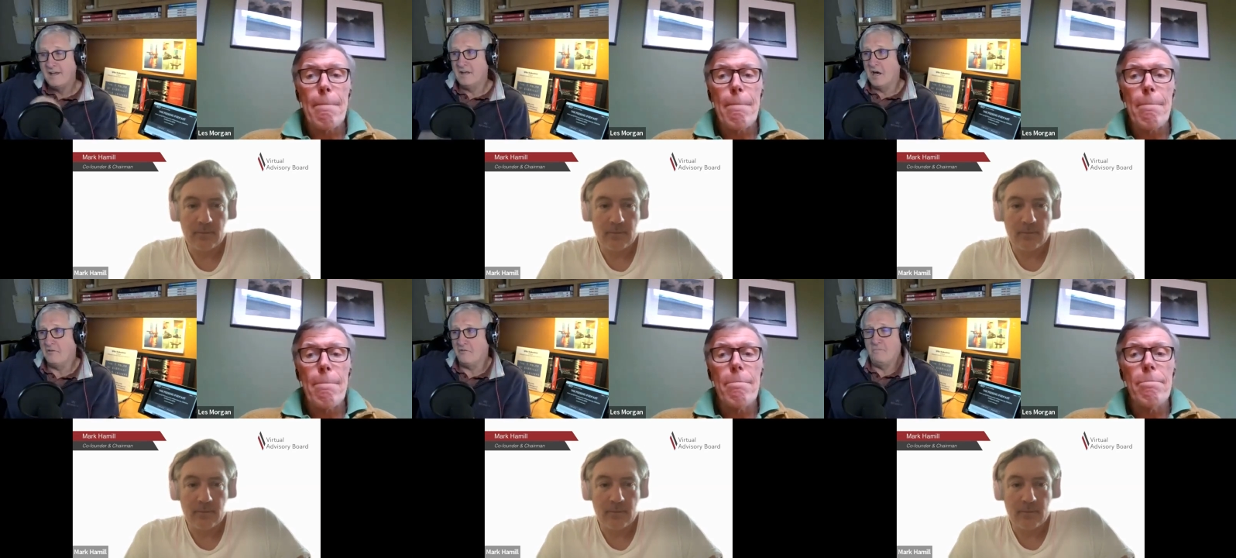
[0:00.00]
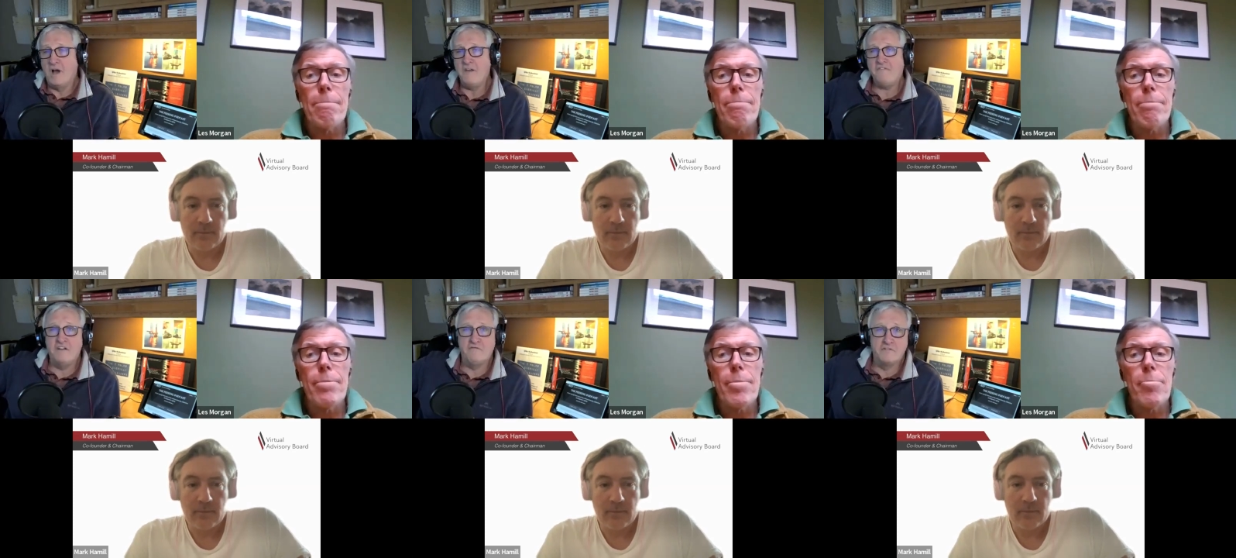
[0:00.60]
Speaker 1: another of my
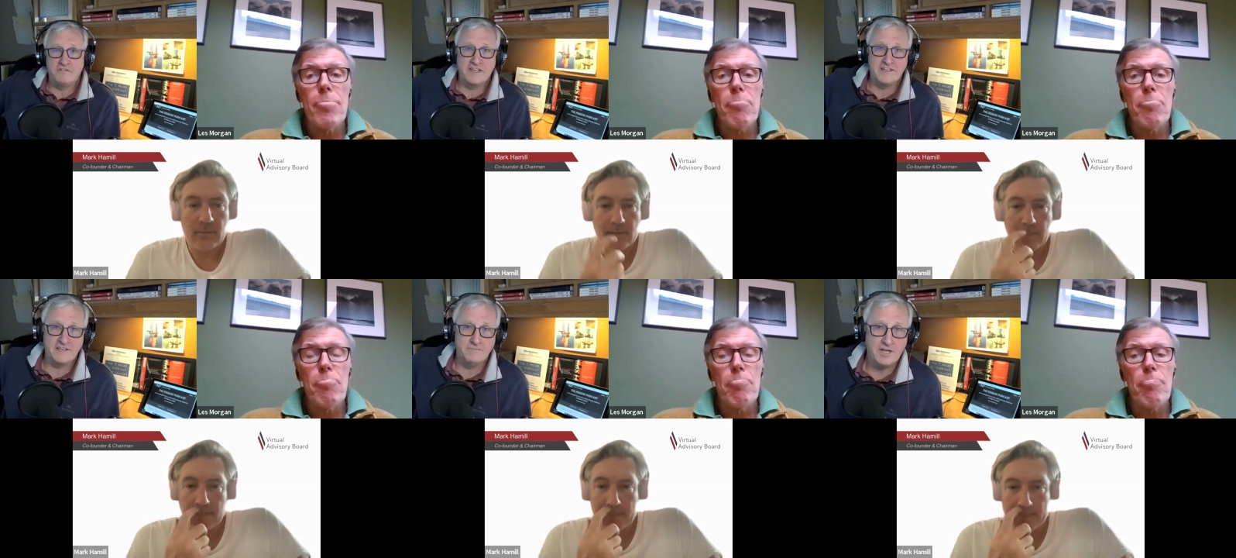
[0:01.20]
favorite things in